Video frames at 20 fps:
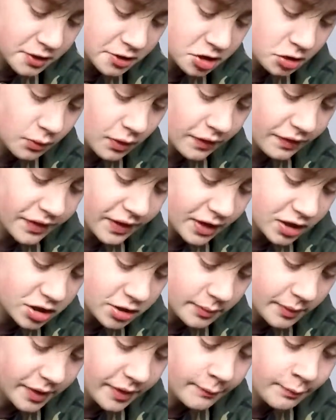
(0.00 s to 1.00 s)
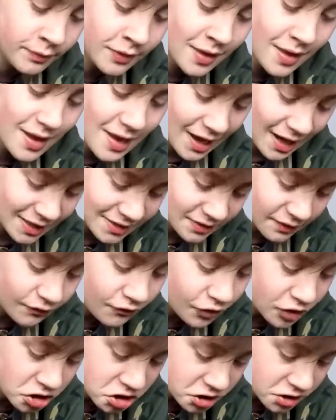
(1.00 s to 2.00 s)
you want that to be as
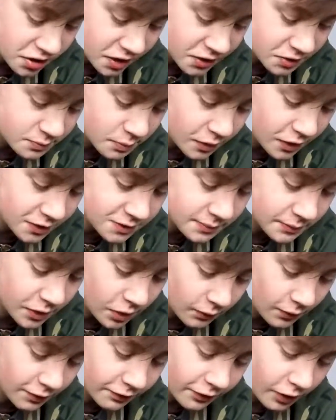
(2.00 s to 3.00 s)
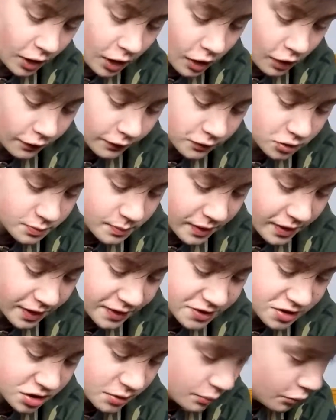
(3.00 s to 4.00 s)
efficient as possible. You want all those
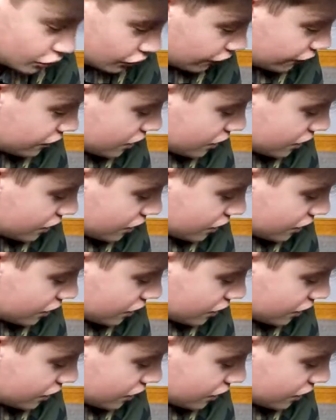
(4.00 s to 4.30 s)
parts to move